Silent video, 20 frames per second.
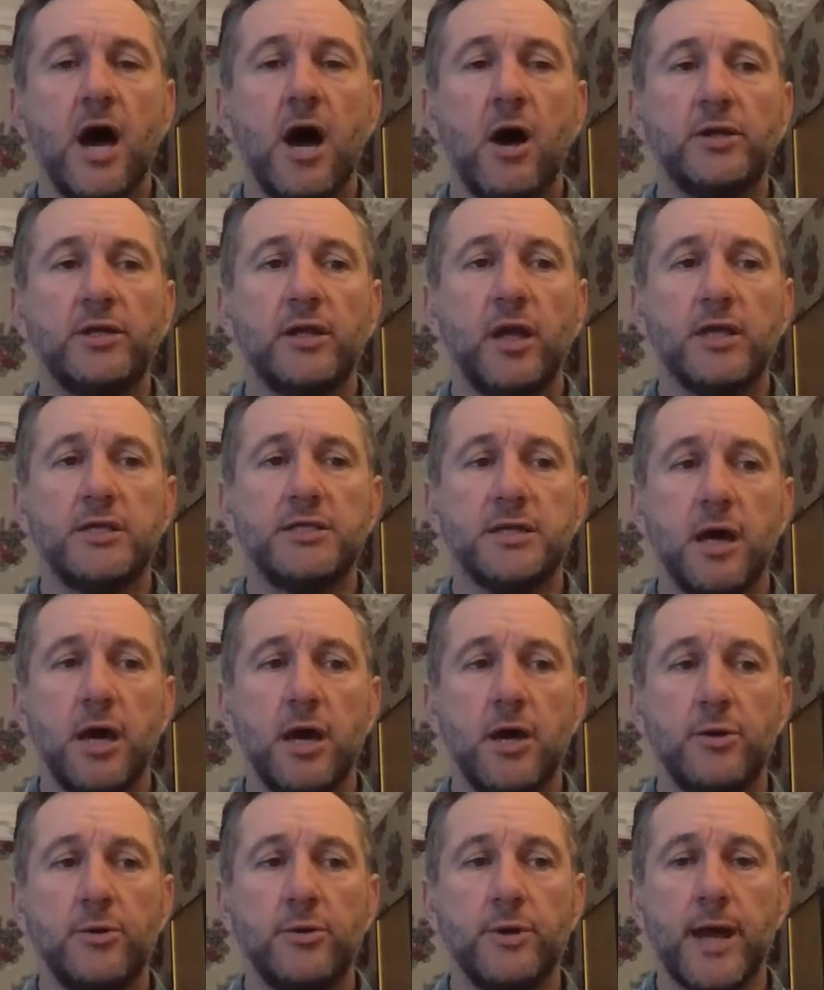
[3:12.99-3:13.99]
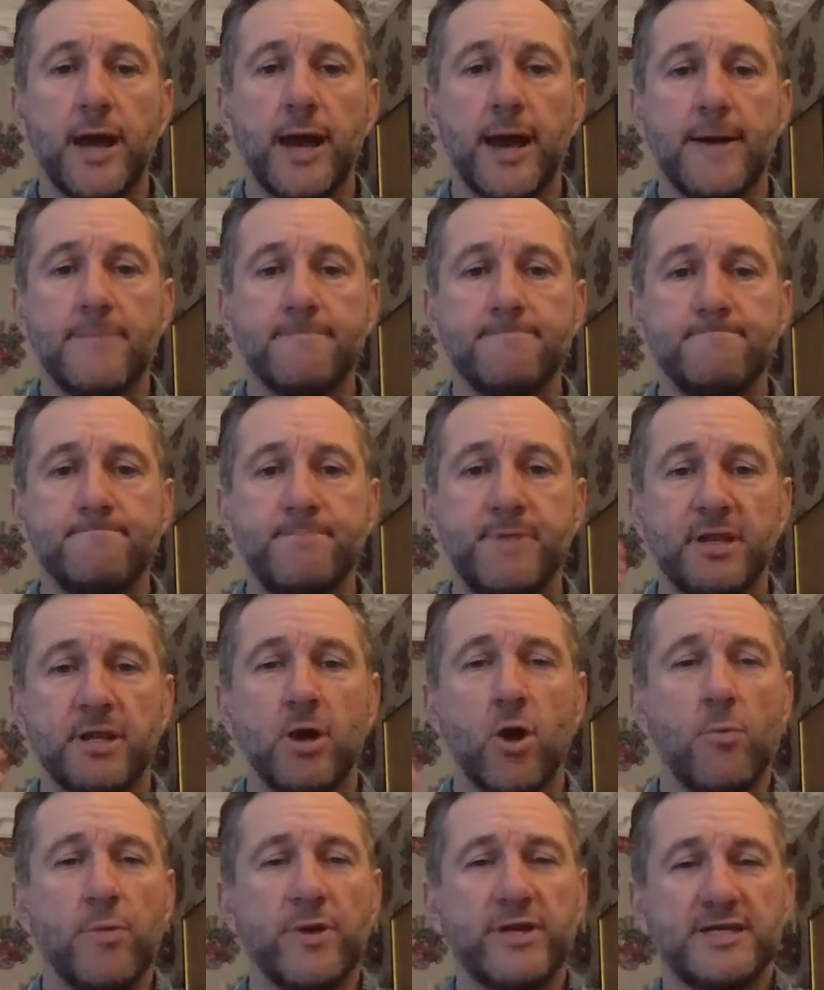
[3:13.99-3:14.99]
I'd like to own a bit of
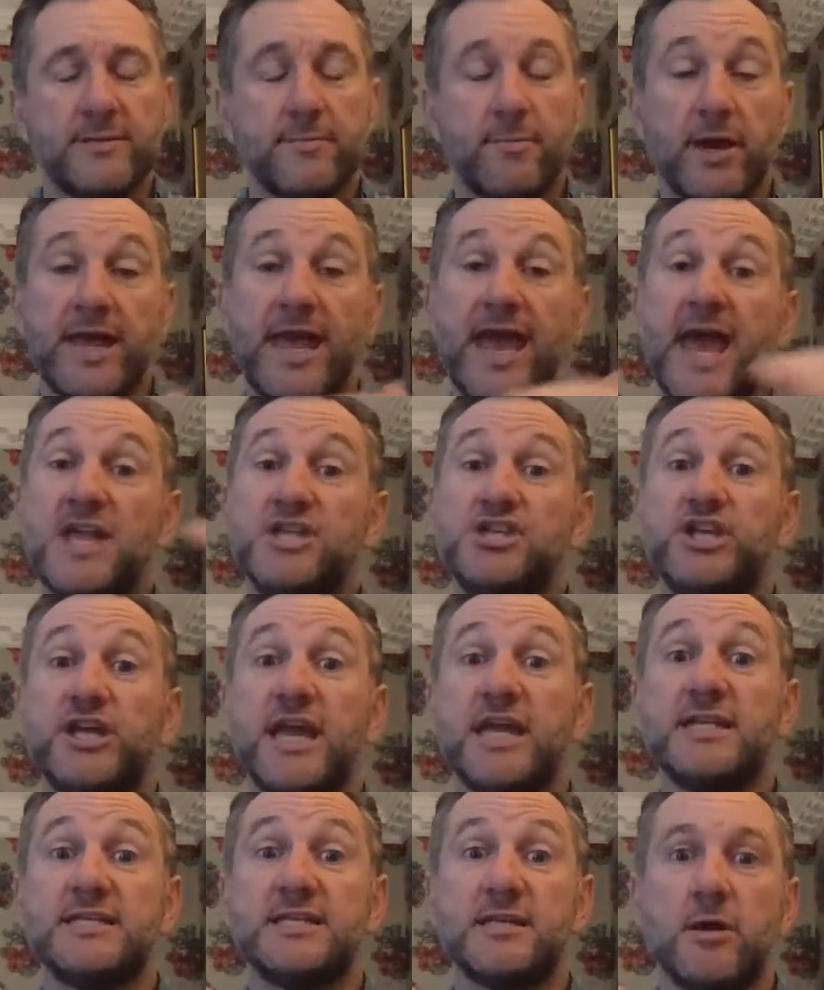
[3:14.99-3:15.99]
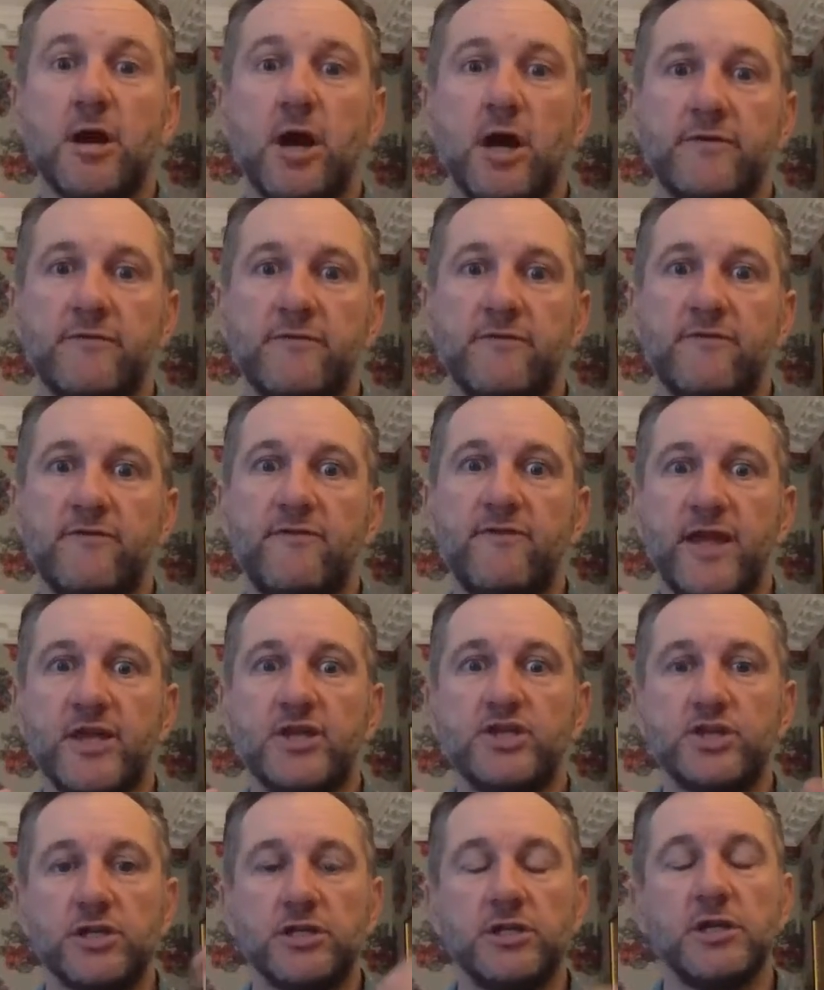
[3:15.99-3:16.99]
gold because it might hedge against some kind of
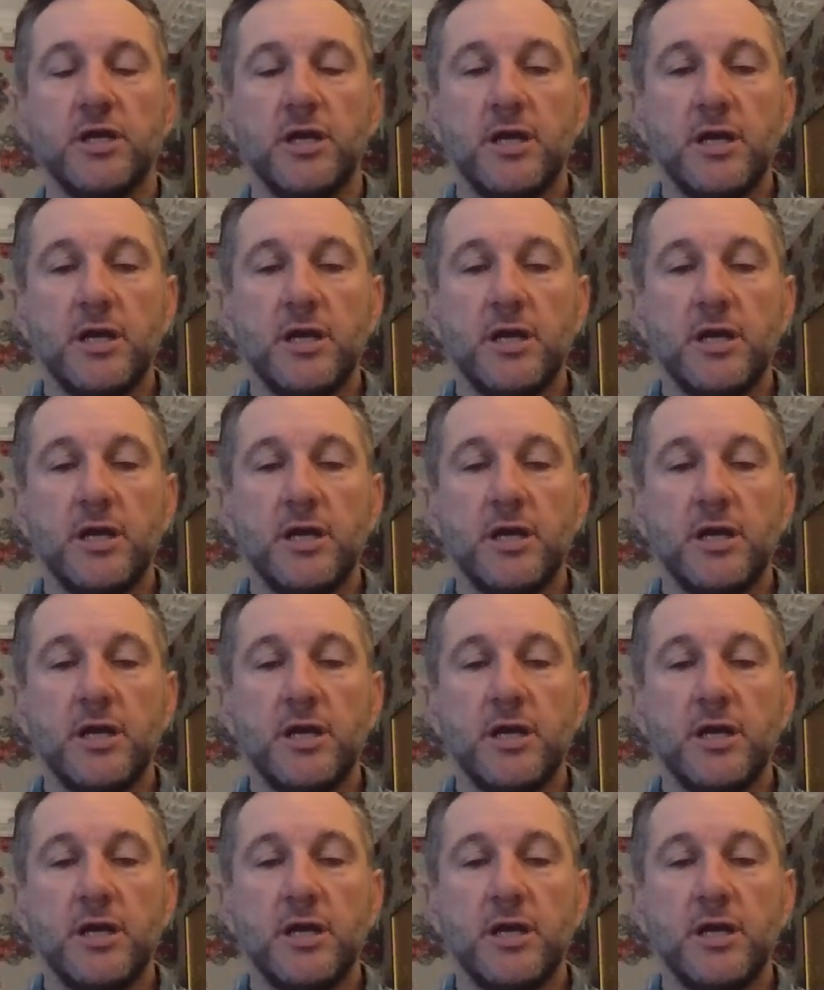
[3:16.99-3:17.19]
inflation